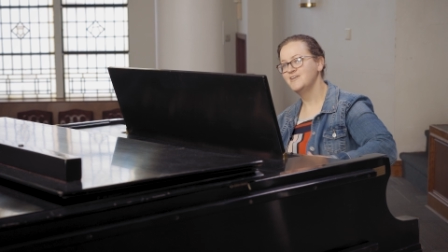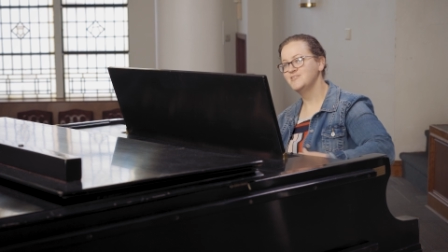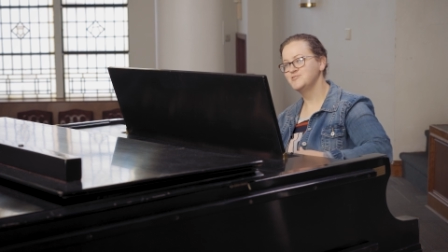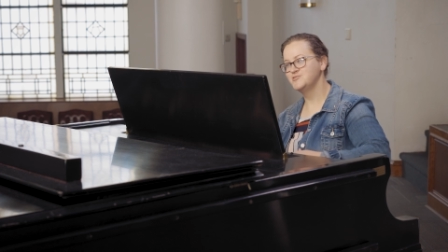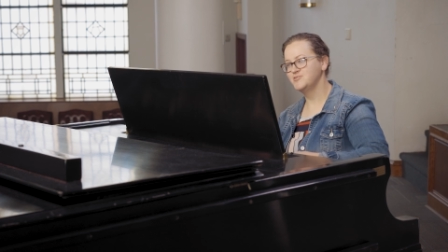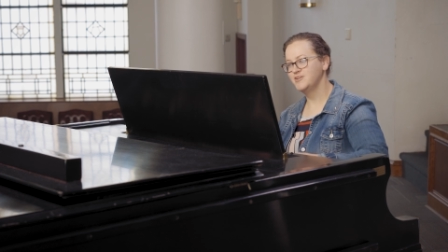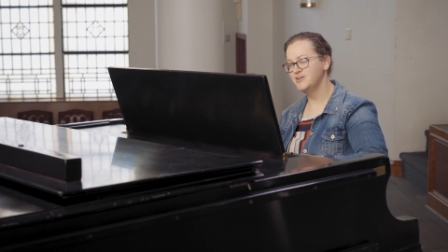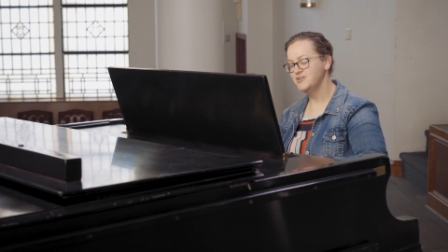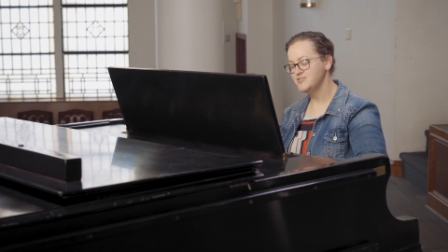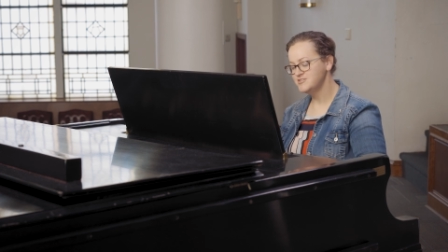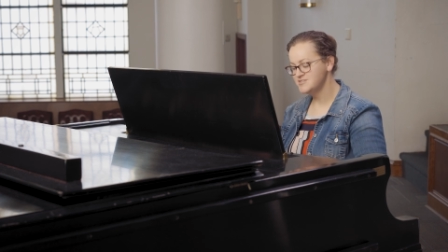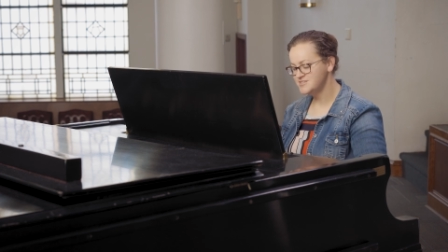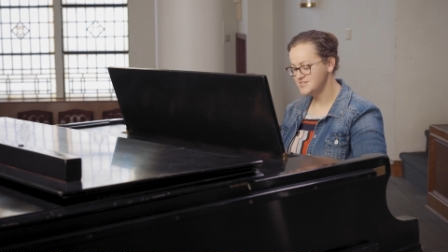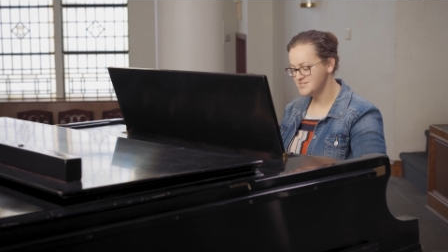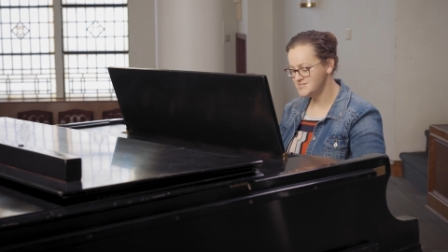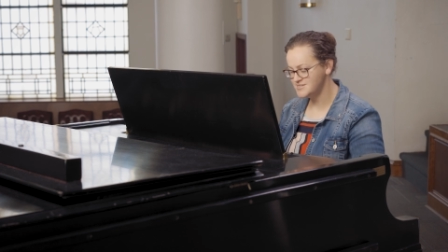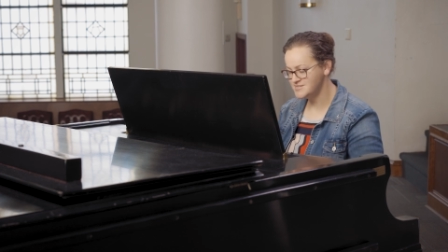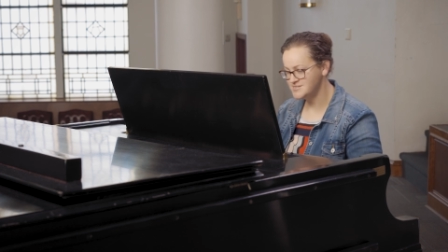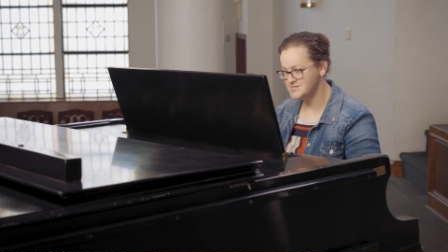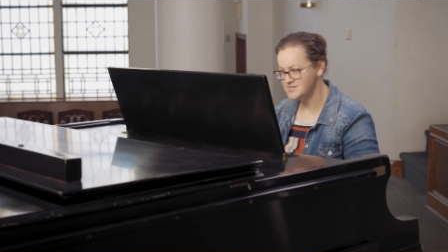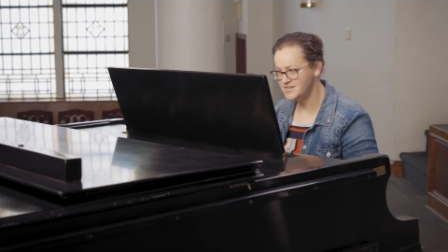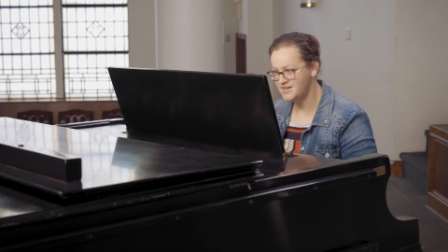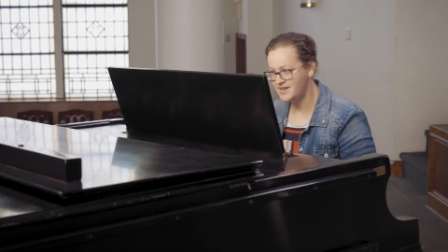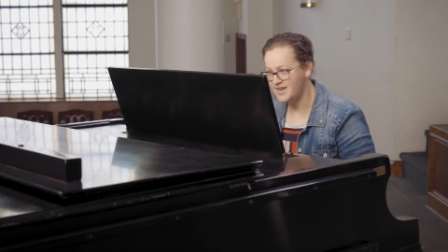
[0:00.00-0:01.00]
So here's This
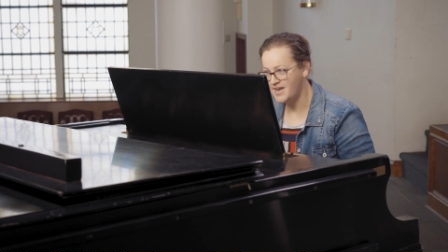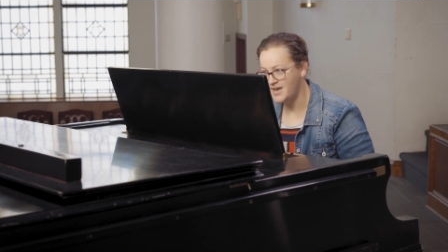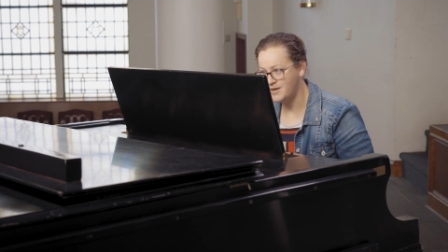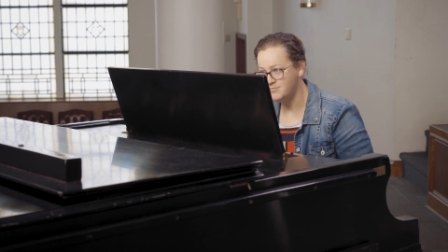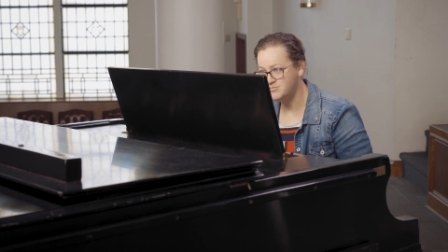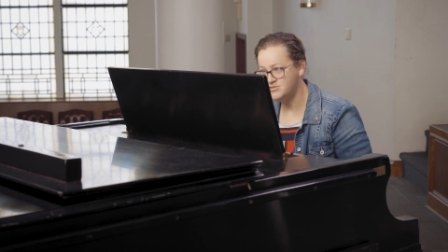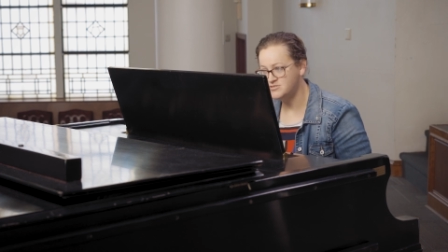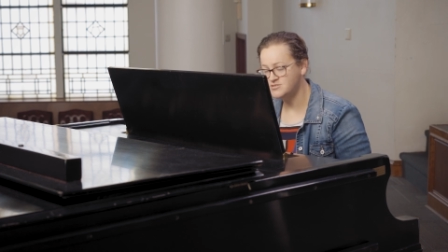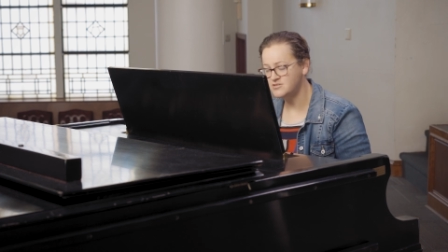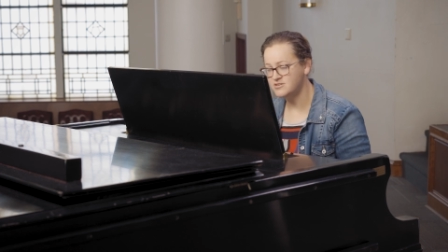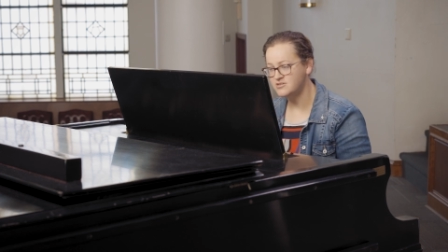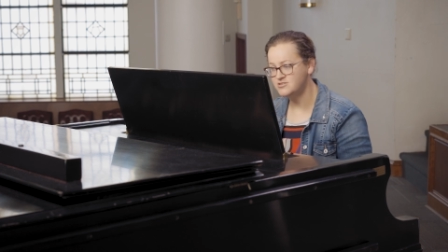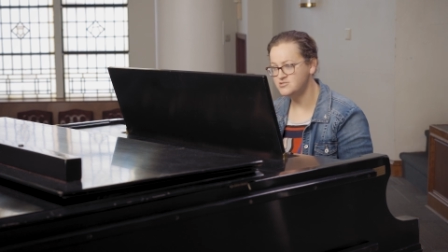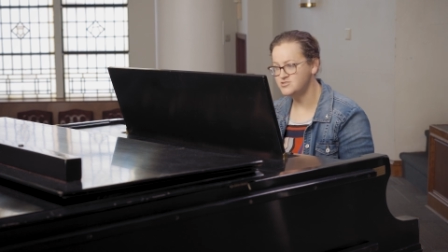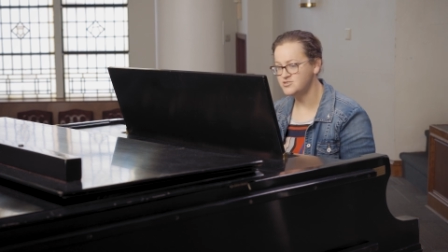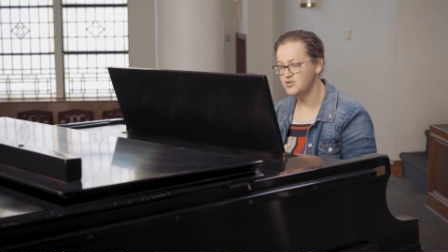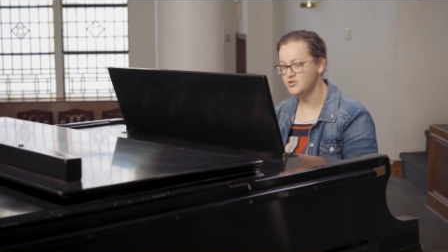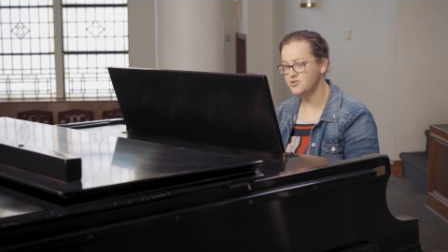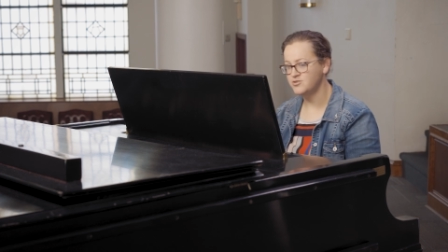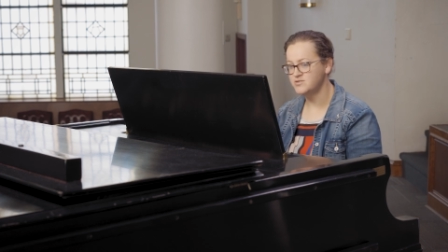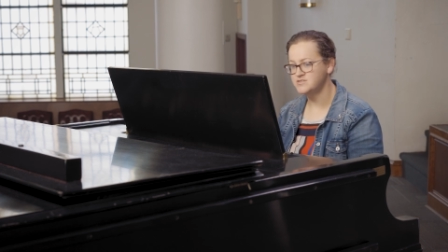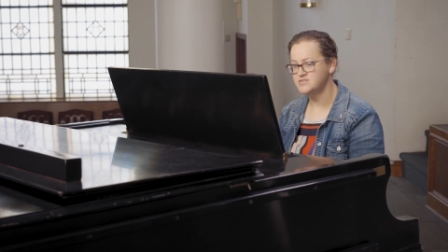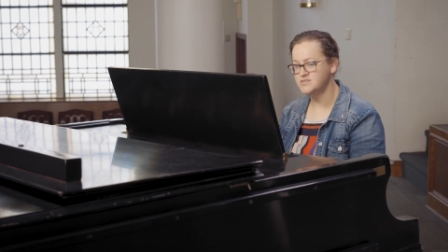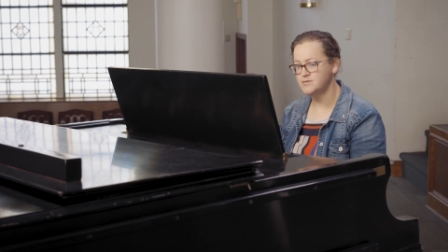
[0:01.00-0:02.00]
Is The Day. I'm just going to show
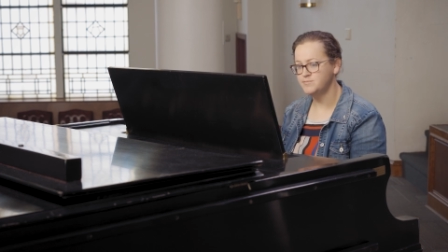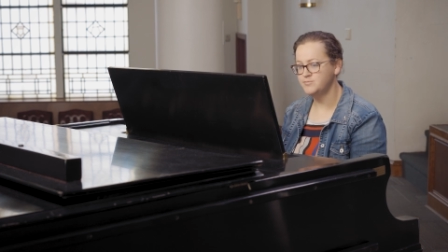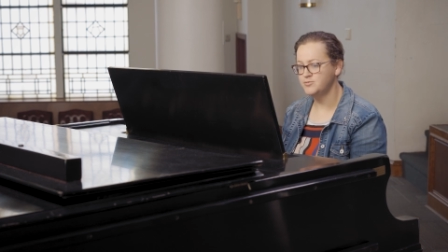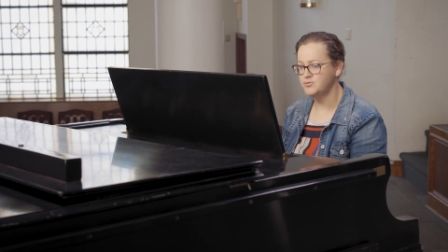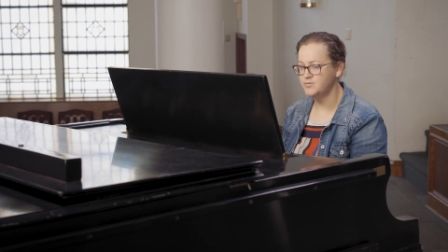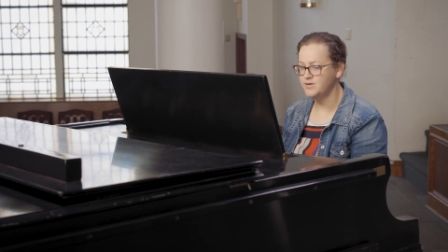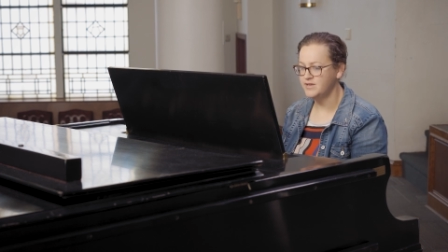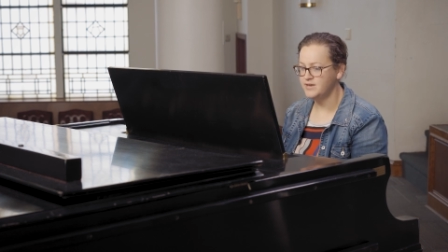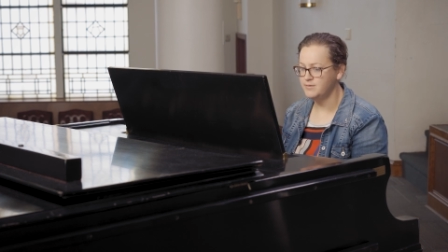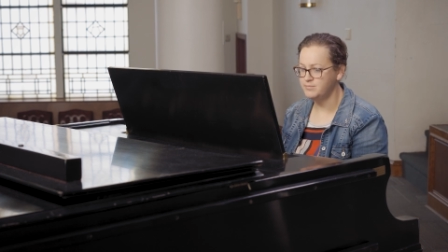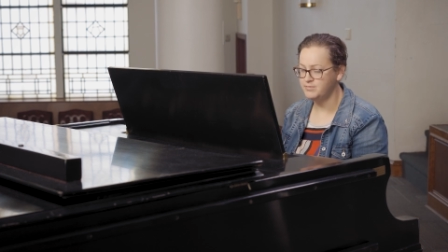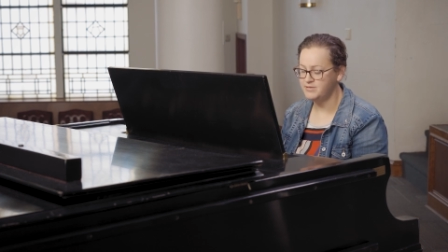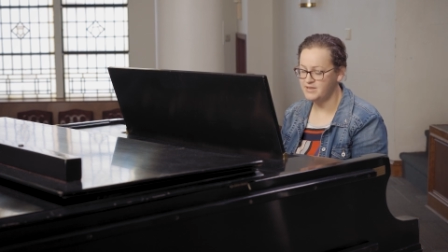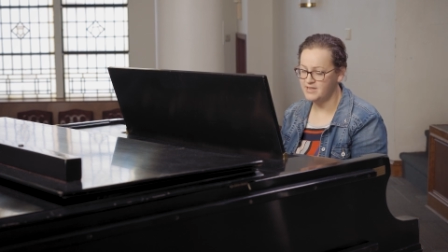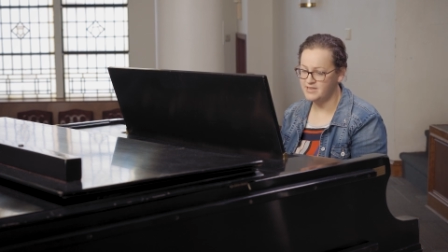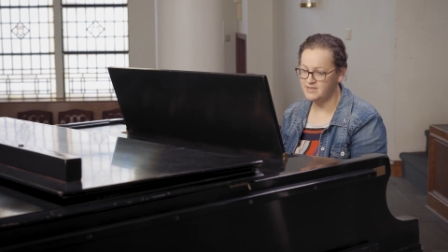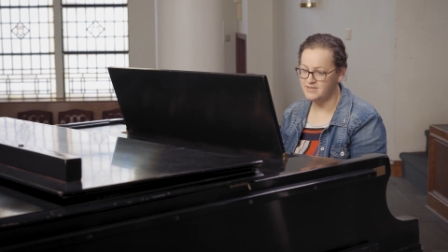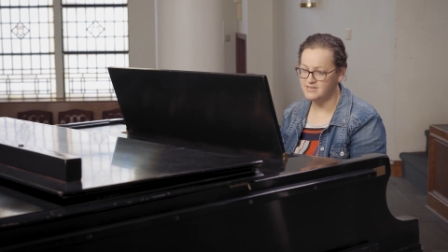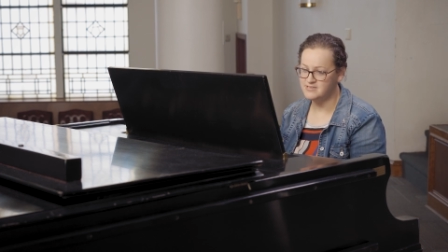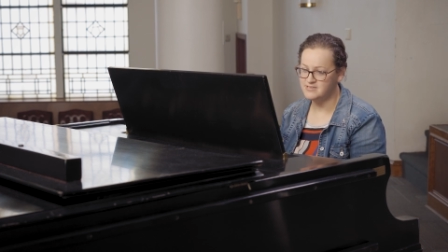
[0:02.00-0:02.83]
you a simple way to play